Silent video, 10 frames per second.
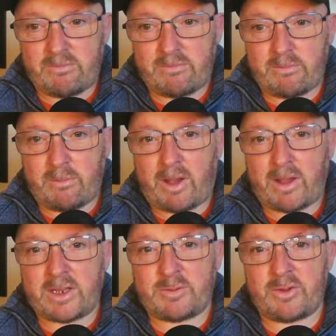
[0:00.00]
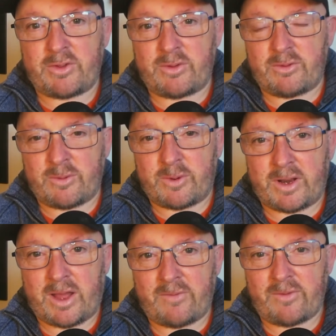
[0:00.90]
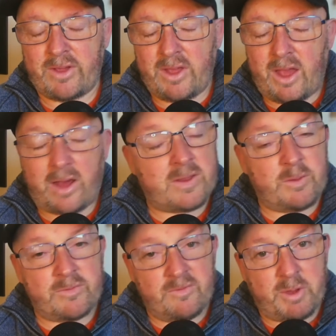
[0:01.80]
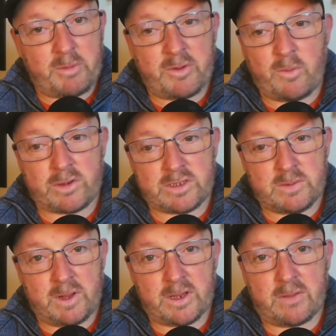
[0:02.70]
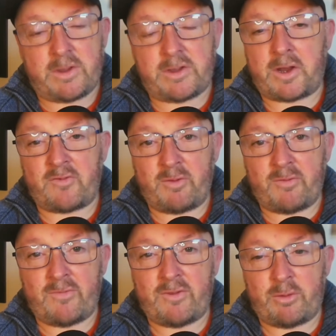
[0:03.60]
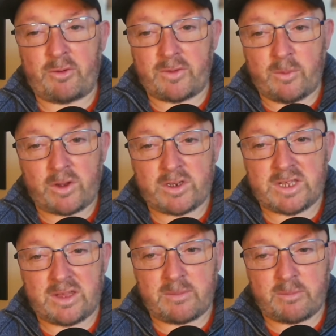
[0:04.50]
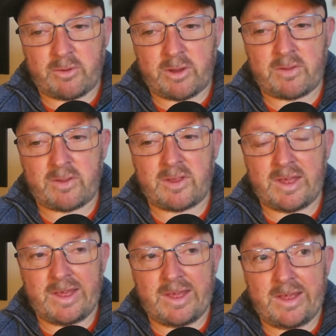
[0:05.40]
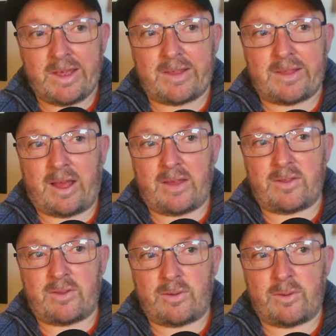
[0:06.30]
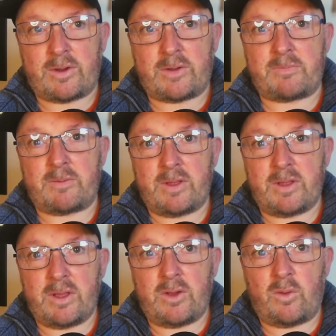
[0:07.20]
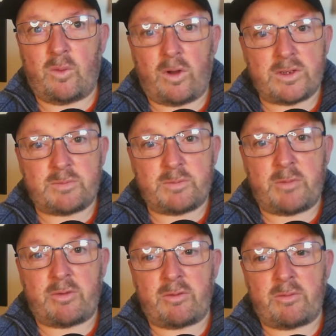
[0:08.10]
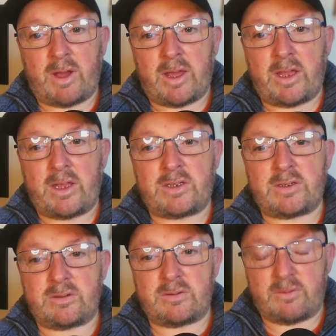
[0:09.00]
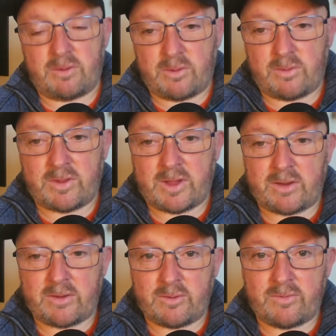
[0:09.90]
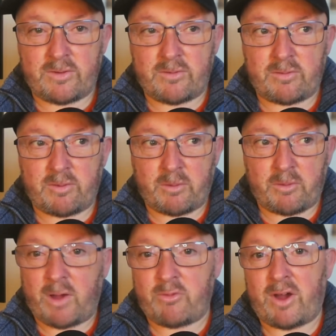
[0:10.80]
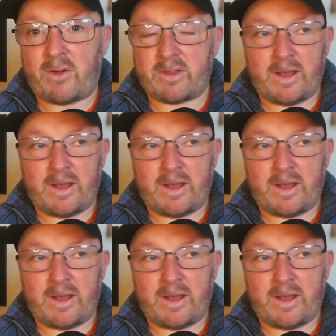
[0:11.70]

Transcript: my age plus who just want to laugh. I still want more people to watch as well, you know. You don't have to be 50 plus to watch this, but it's nice to watch people my age do this kind of stuff. I'm quite proud of that.